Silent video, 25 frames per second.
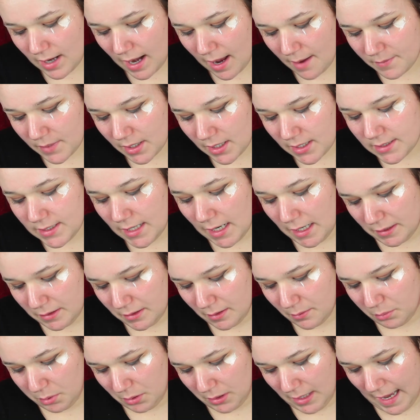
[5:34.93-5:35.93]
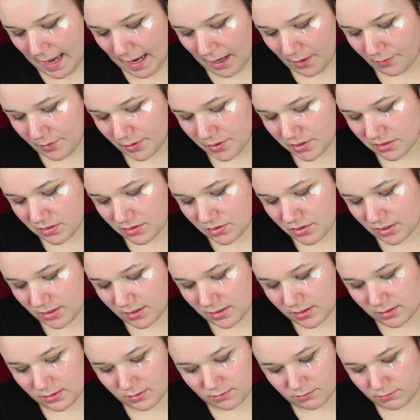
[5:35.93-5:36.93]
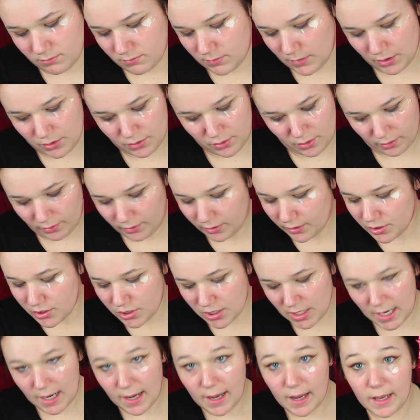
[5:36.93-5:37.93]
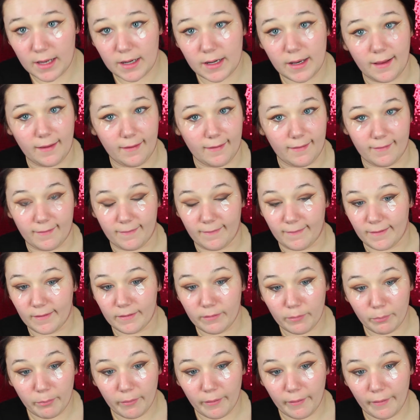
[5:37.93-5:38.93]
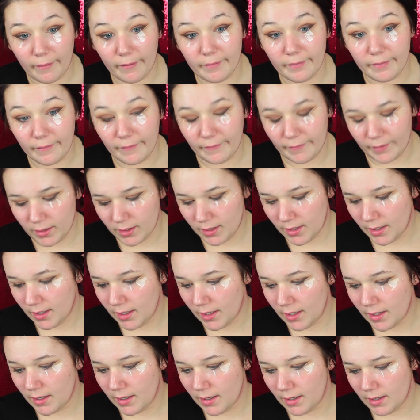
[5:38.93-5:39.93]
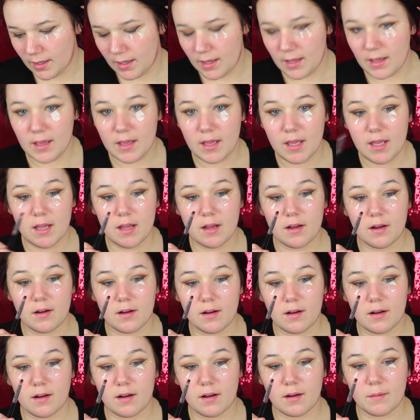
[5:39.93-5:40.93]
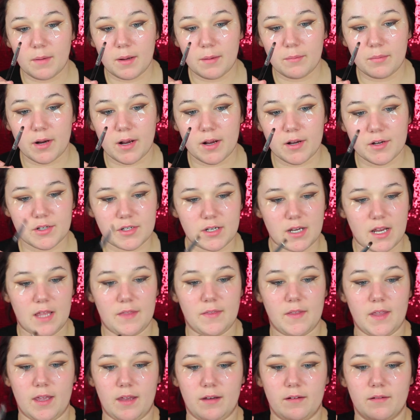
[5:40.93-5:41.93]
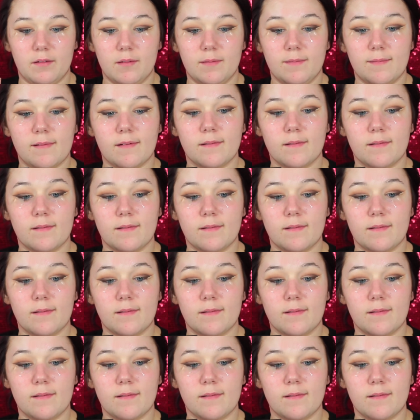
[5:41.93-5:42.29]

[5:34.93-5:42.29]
now I'm going to take the black, which is just the darkest shade in this palette, on my brush, and then